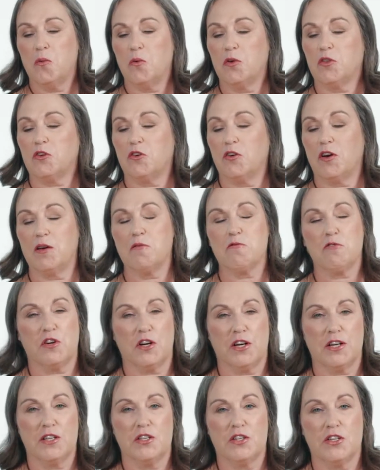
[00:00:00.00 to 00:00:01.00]
with grape
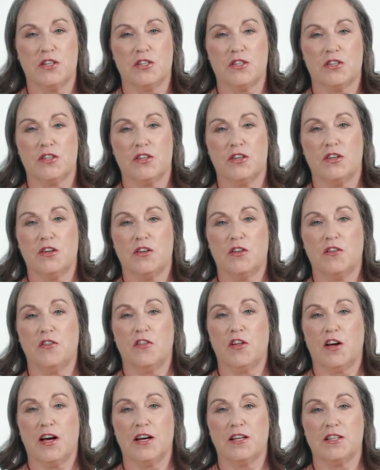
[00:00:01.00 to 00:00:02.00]
varieties
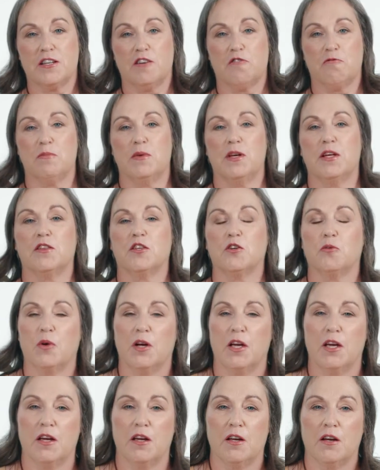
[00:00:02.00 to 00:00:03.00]
that have made their
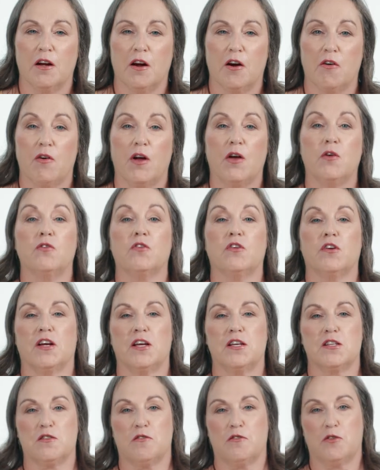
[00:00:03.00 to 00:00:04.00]
way around the
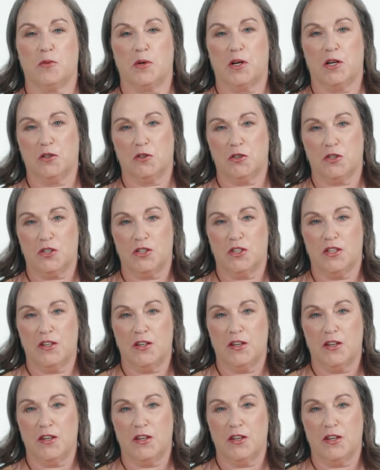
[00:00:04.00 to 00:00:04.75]
rest of the world